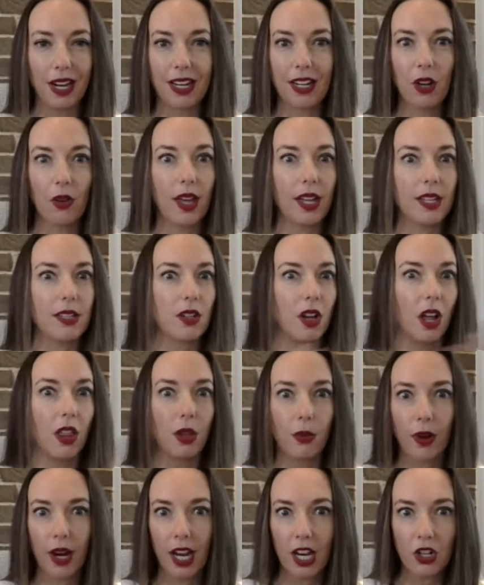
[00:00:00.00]
I know that's all
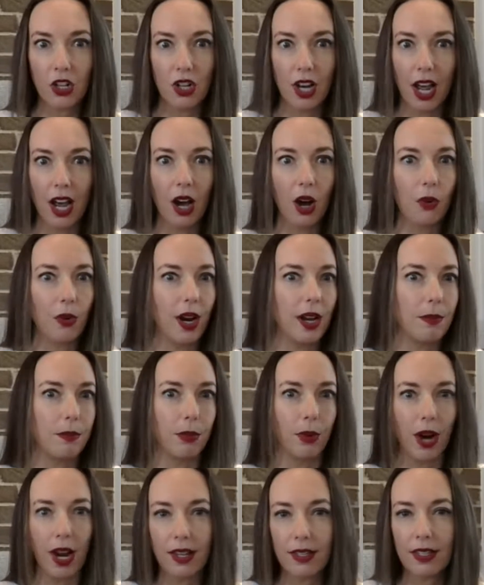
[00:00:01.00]
the rage now, right?
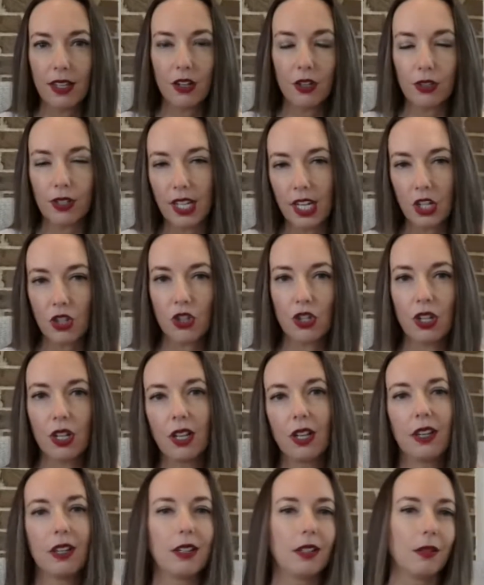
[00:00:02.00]
Brass in your
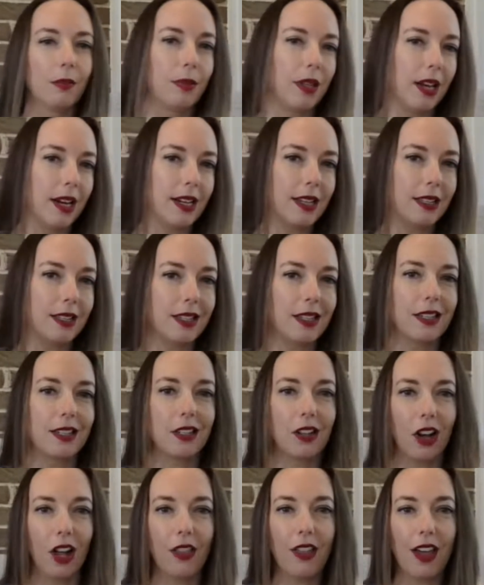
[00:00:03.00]
kitchen and appliances
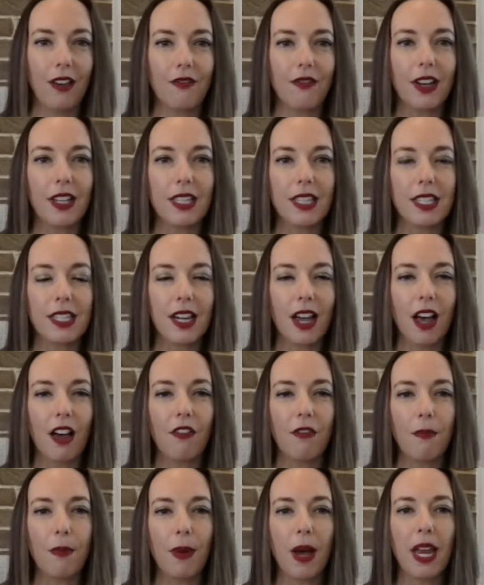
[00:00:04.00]
and all that fun
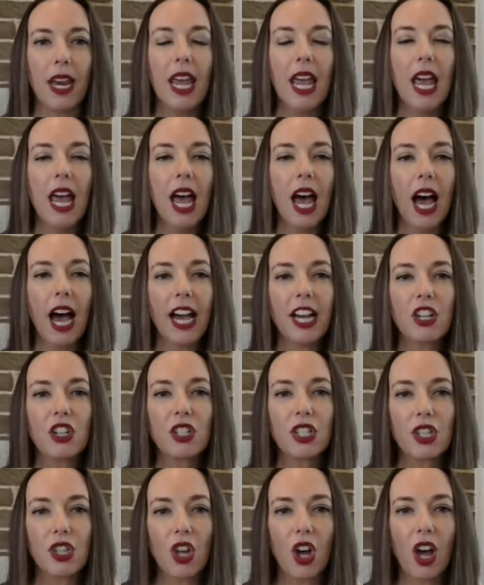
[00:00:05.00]
stuff. But I
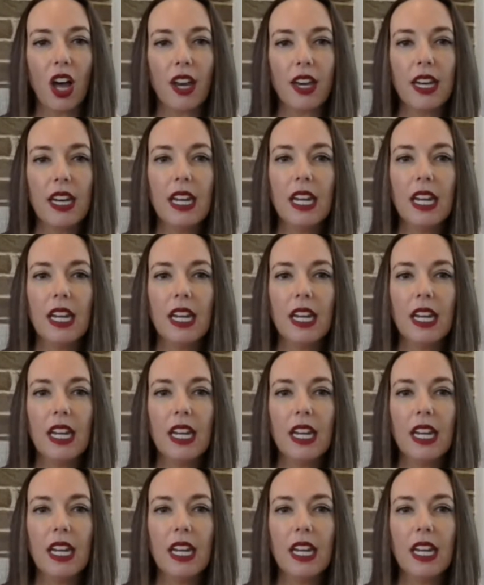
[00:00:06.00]
just thought